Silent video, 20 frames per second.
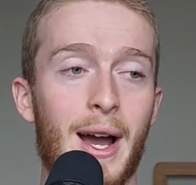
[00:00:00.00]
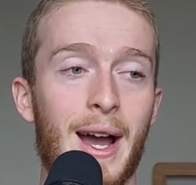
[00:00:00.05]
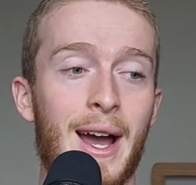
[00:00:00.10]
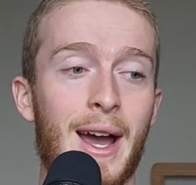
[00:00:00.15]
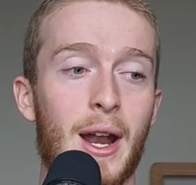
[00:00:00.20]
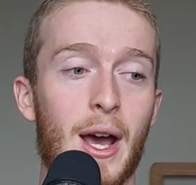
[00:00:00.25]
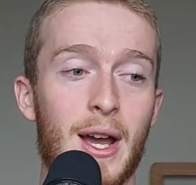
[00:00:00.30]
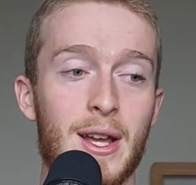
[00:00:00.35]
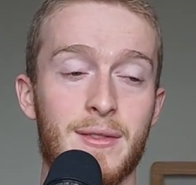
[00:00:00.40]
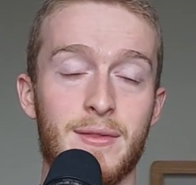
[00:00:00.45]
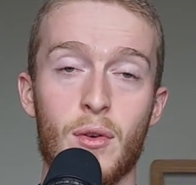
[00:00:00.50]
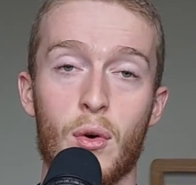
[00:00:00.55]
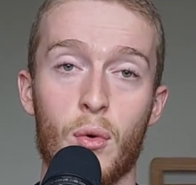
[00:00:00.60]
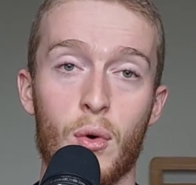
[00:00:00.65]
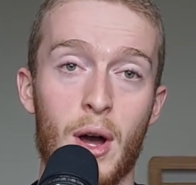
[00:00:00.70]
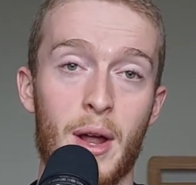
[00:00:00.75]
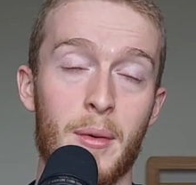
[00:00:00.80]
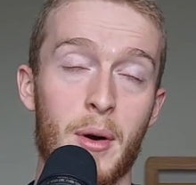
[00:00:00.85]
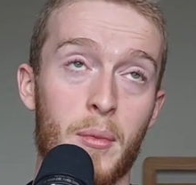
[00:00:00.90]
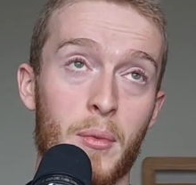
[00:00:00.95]
and
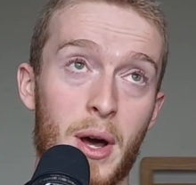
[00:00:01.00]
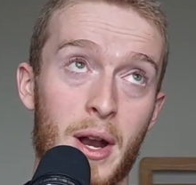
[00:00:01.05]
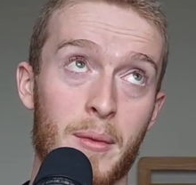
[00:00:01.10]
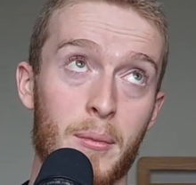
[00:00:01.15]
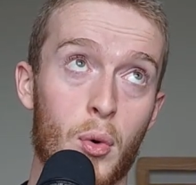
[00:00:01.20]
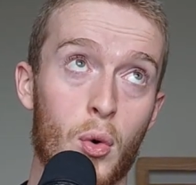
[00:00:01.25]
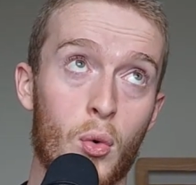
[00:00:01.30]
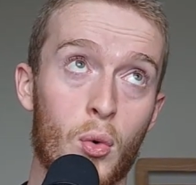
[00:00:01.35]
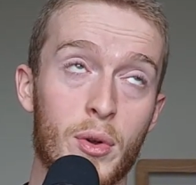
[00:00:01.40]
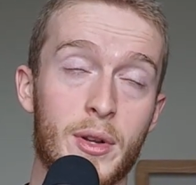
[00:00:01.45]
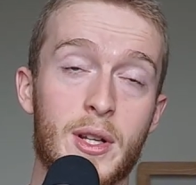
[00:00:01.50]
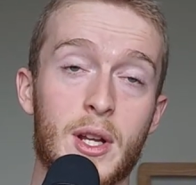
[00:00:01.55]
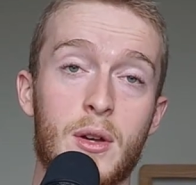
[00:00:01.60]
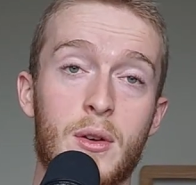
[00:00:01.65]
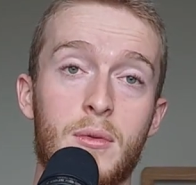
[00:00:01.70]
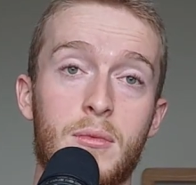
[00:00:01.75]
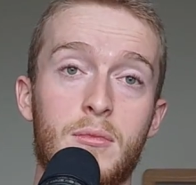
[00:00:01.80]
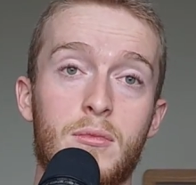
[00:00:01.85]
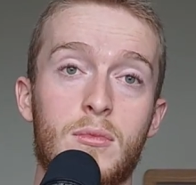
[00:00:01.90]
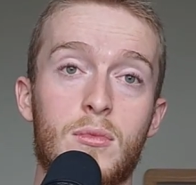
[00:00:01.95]
I'm
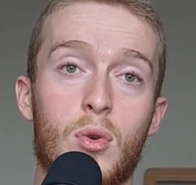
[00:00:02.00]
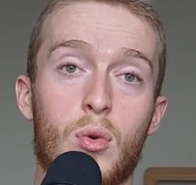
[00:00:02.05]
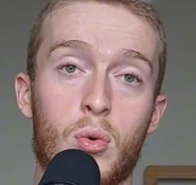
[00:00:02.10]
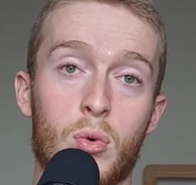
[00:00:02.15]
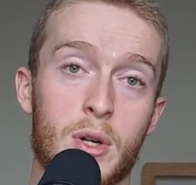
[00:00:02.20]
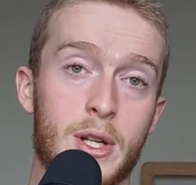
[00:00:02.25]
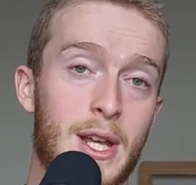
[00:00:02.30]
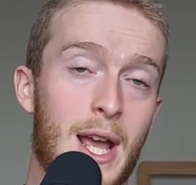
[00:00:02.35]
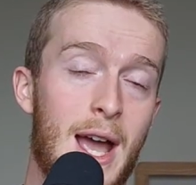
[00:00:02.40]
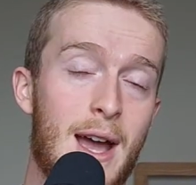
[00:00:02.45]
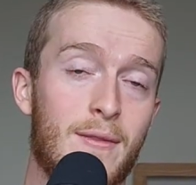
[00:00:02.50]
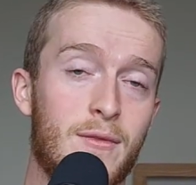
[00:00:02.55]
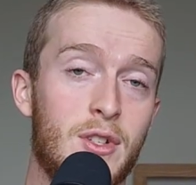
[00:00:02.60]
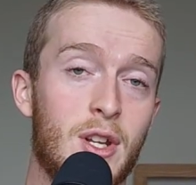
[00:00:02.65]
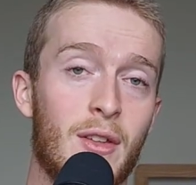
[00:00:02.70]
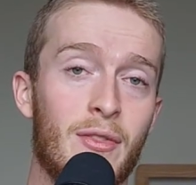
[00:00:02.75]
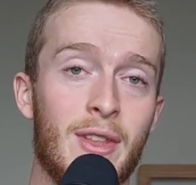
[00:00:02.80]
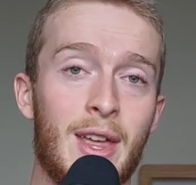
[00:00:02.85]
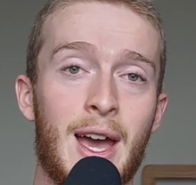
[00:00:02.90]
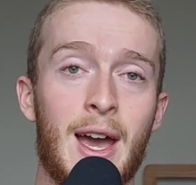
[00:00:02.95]
also already have
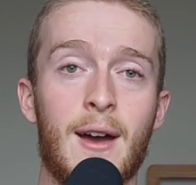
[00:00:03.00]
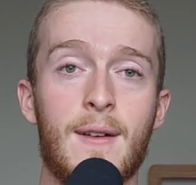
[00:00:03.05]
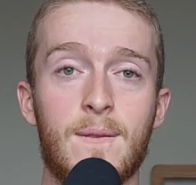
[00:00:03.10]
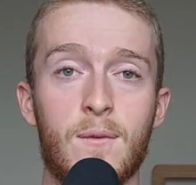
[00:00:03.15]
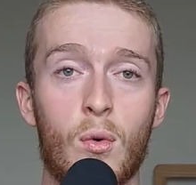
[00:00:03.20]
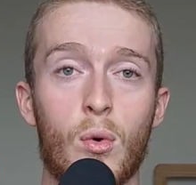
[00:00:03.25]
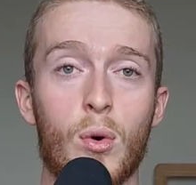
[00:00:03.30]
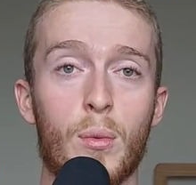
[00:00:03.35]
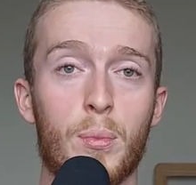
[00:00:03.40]
done that for